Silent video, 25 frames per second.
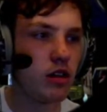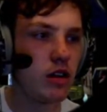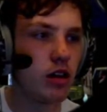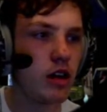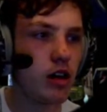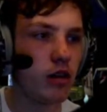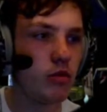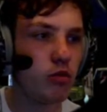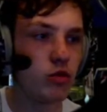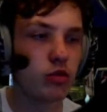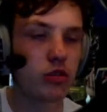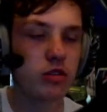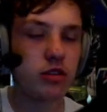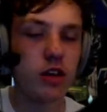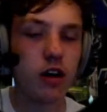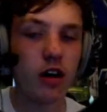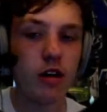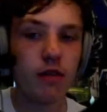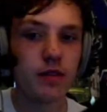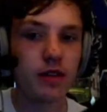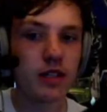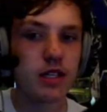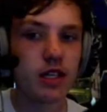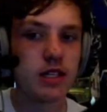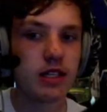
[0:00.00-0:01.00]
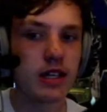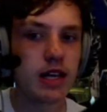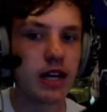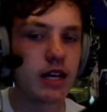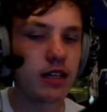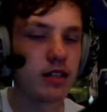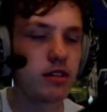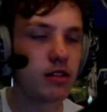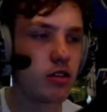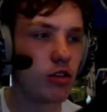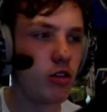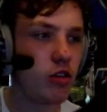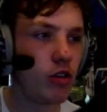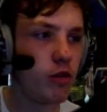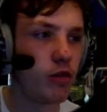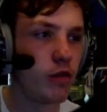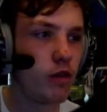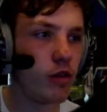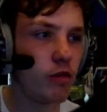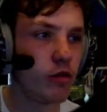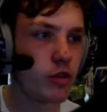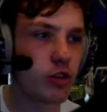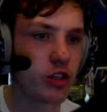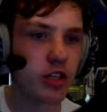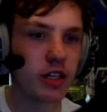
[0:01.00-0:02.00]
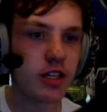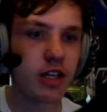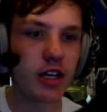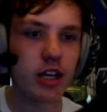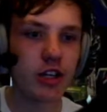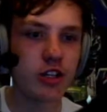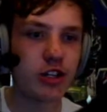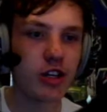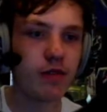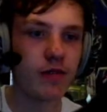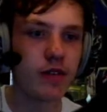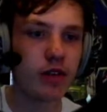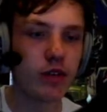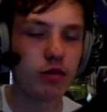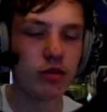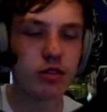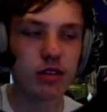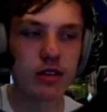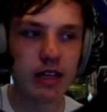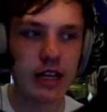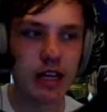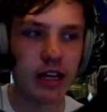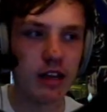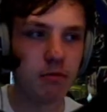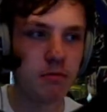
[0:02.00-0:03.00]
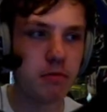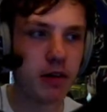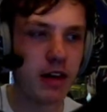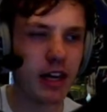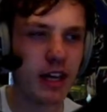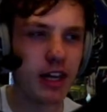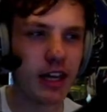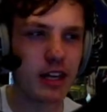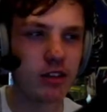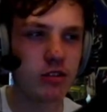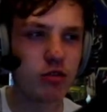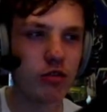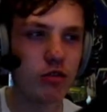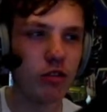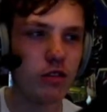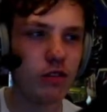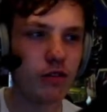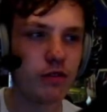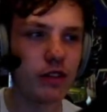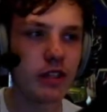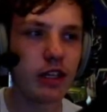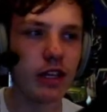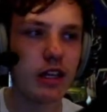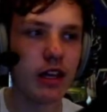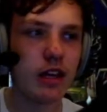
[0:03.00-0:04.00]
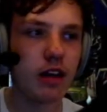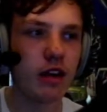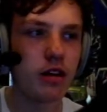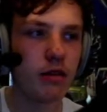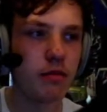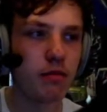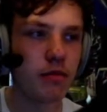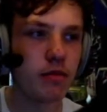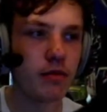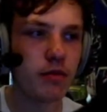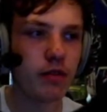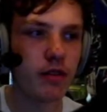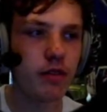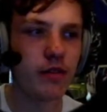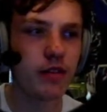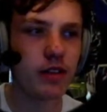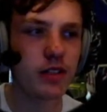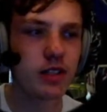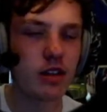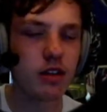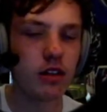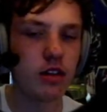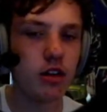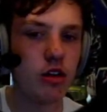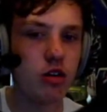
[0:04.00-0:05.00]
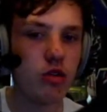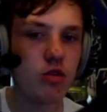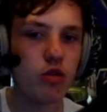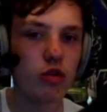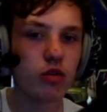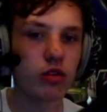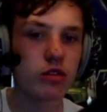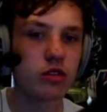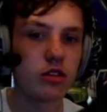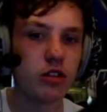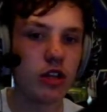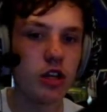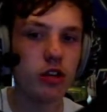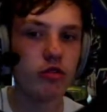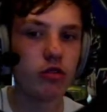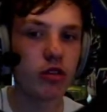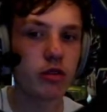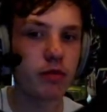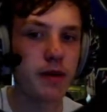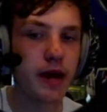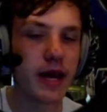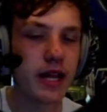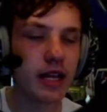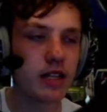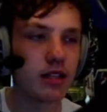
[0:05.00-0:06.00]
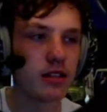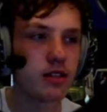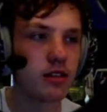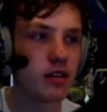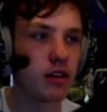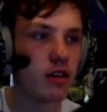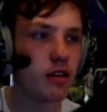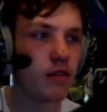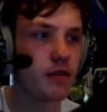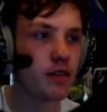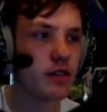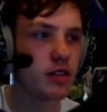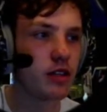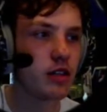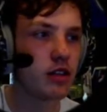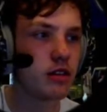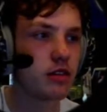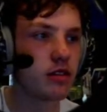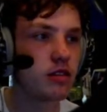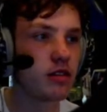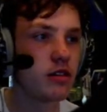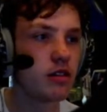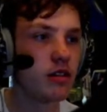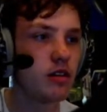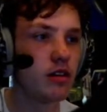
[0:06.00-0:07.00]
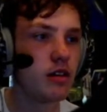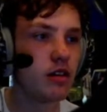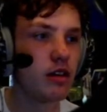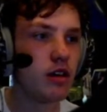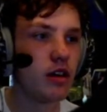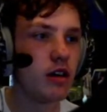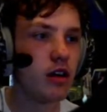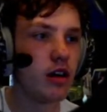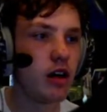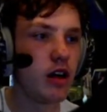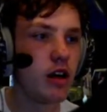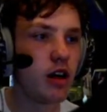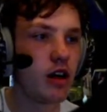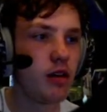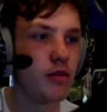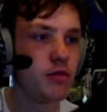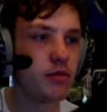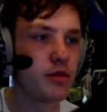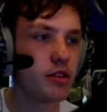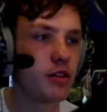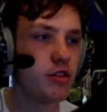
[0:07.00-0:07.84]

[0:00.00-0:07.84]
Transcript: what services it has to offer, which I did actually have a little sneak peek. It's sort of the, I believe it's the New York to New York Penn services, so